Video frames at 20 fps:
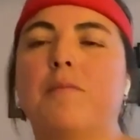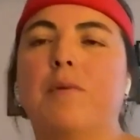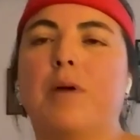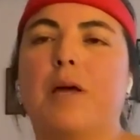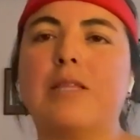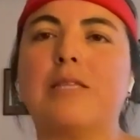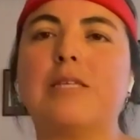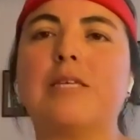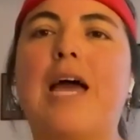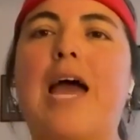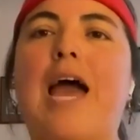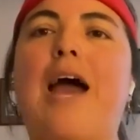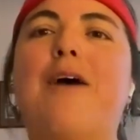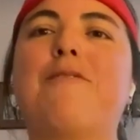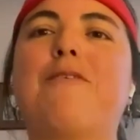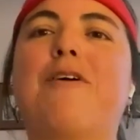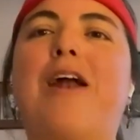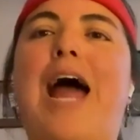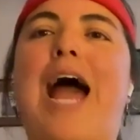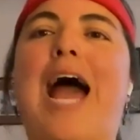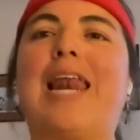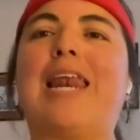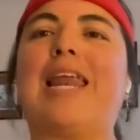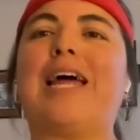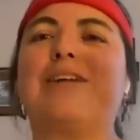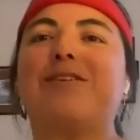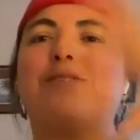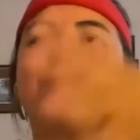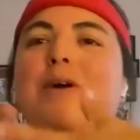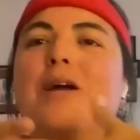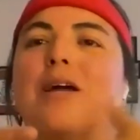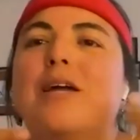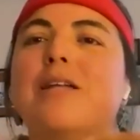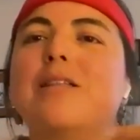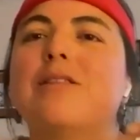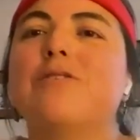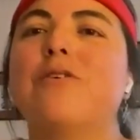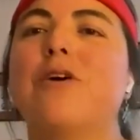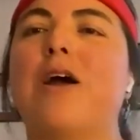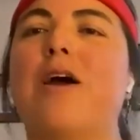And to have our alas,
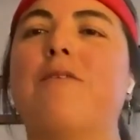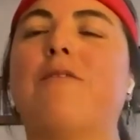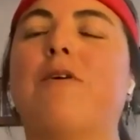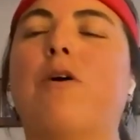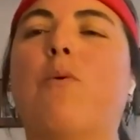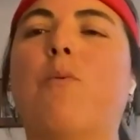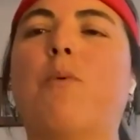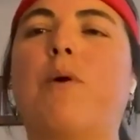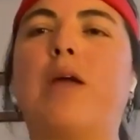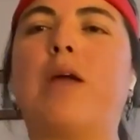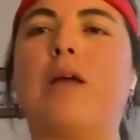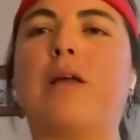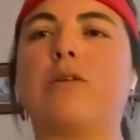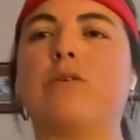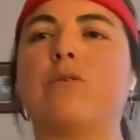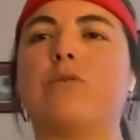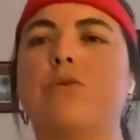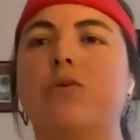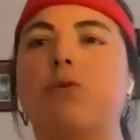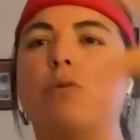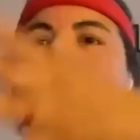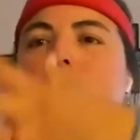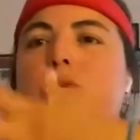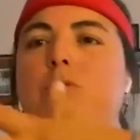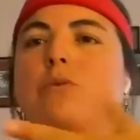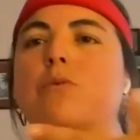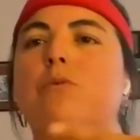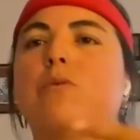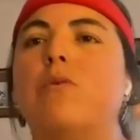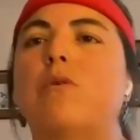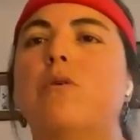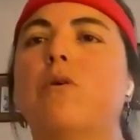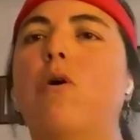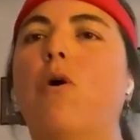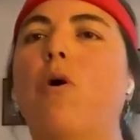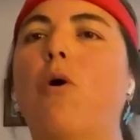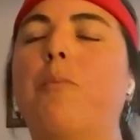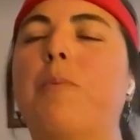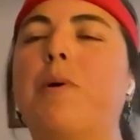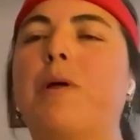right? To have our wings
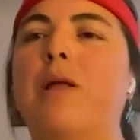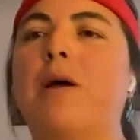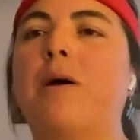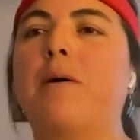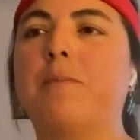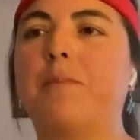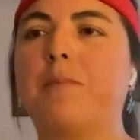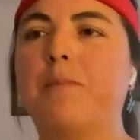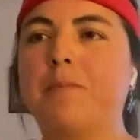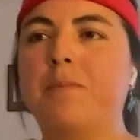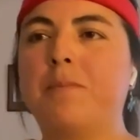open up.